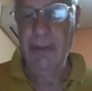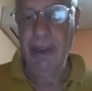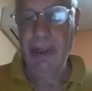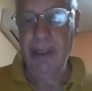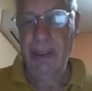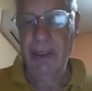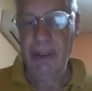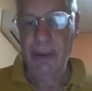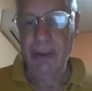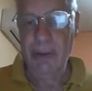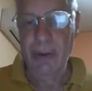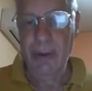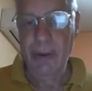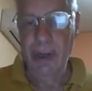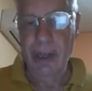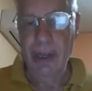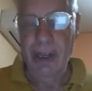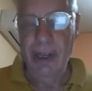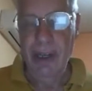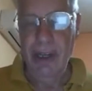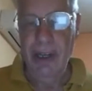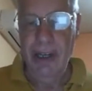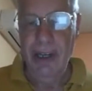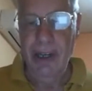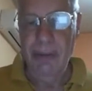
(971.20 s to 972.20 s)
so
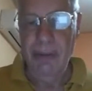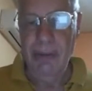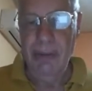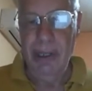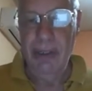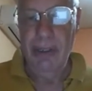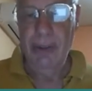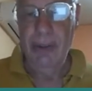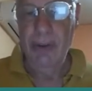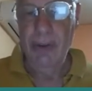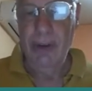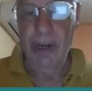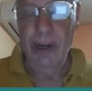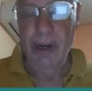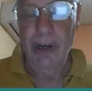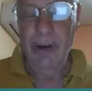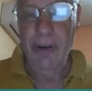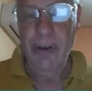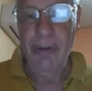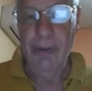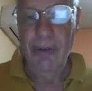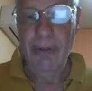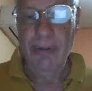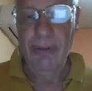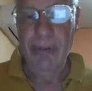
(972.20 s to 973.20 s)
I'm not sure
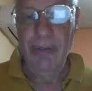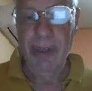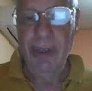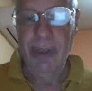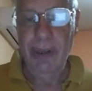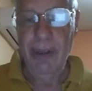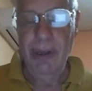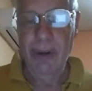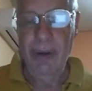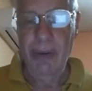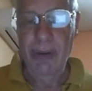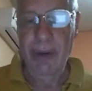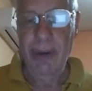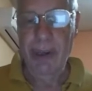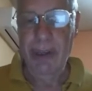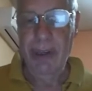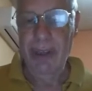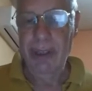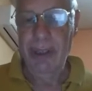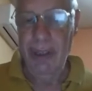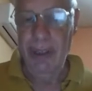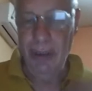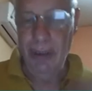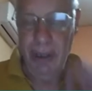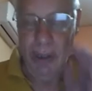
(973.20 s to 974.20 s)
how
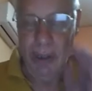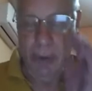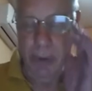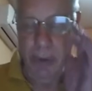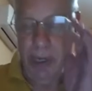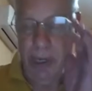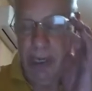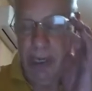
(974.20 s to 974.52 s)
awake